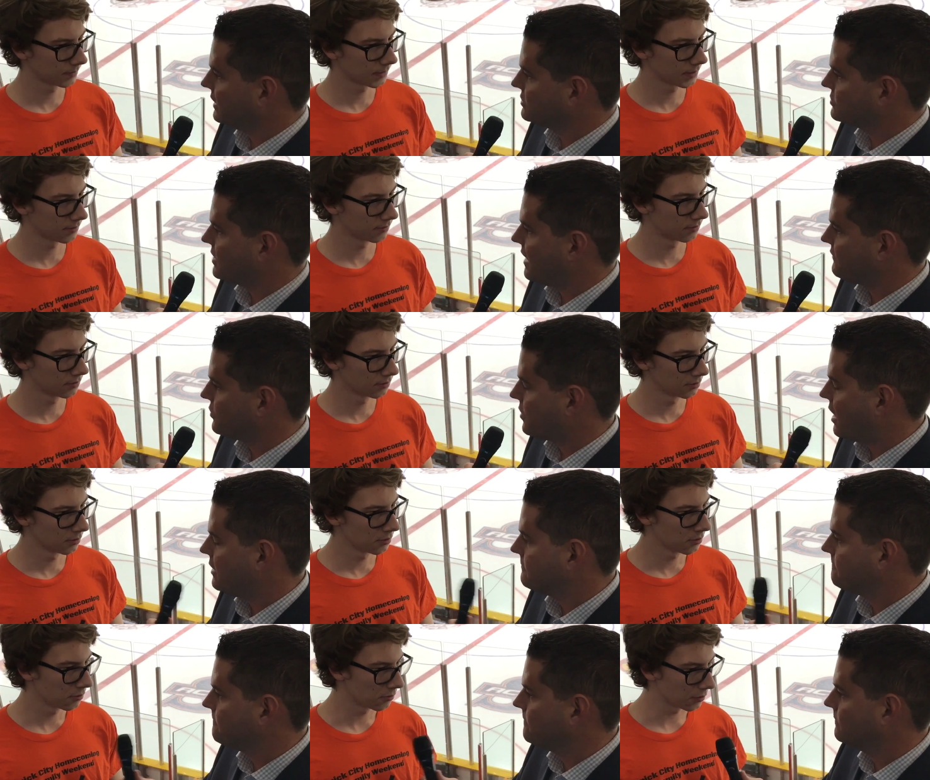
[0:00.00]
Speaker 1: in Stratford, Ryan?
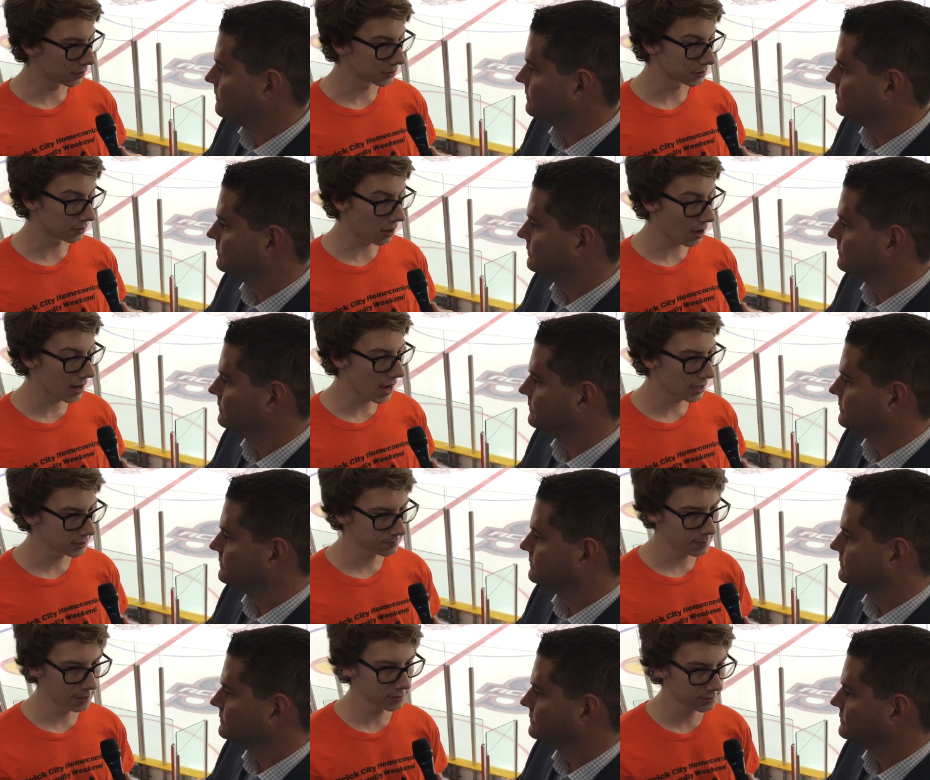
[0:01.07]
Speaker 2: Well, there's a lot of
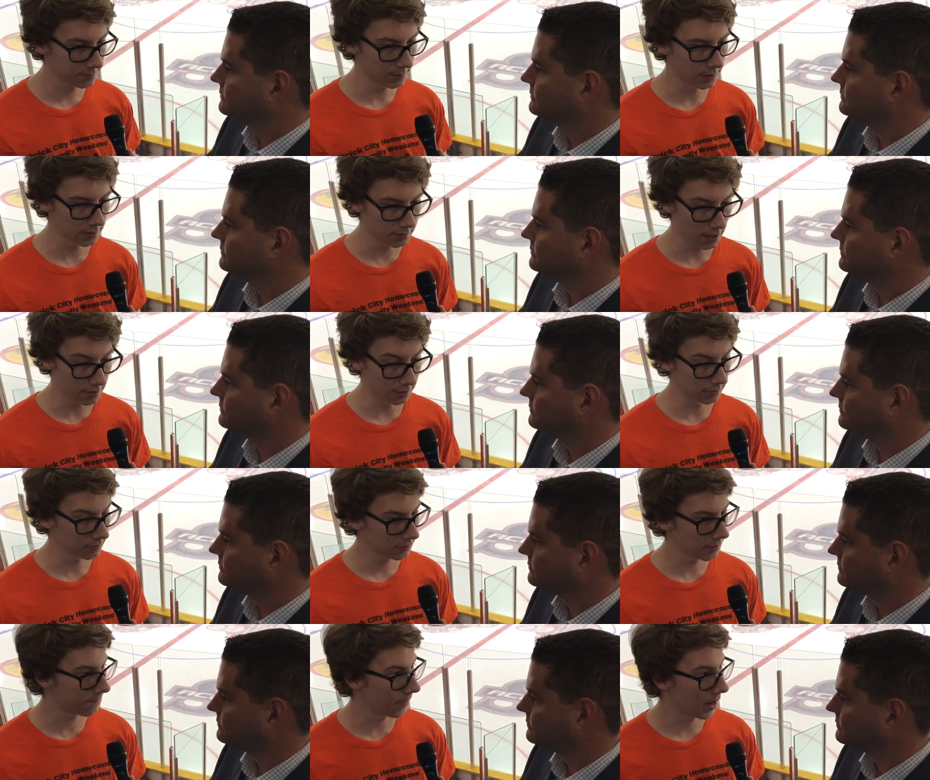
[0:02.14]
aspects, but I think
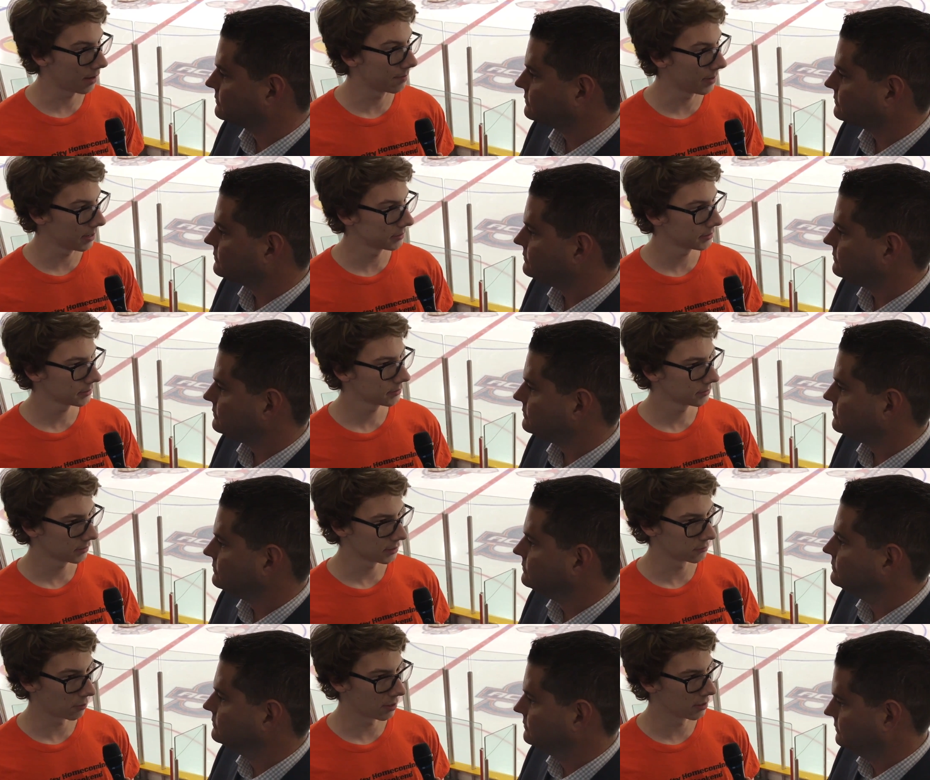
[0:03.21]
the fan base
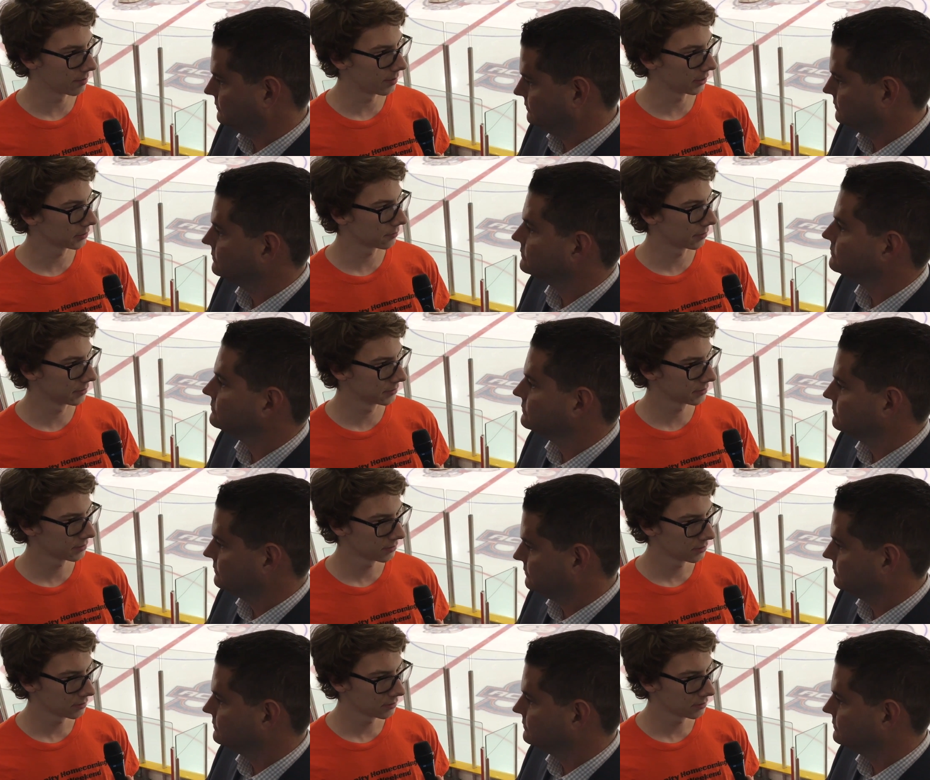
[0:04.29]
is one of the biggest ones.